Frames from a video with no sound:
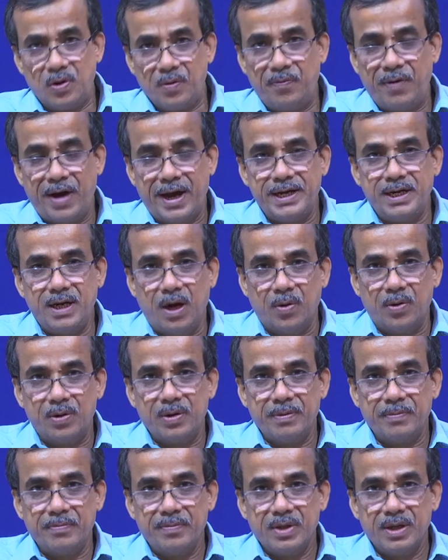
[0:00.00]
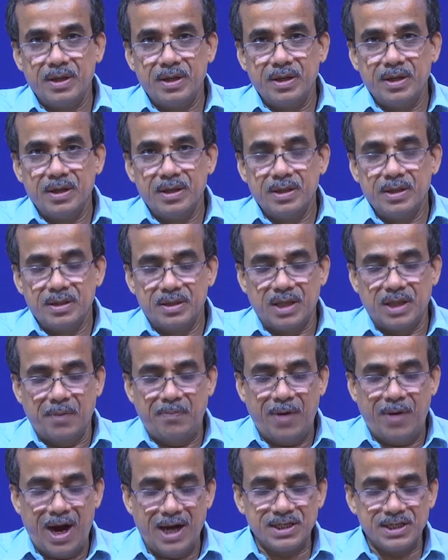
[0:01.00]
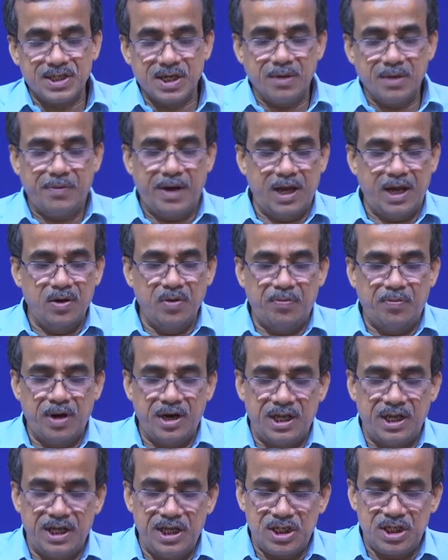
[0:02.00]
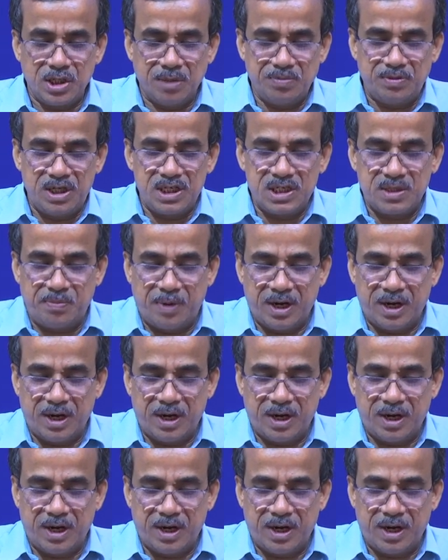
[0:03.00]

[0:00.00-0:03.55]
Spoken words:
to find out the function value for each of these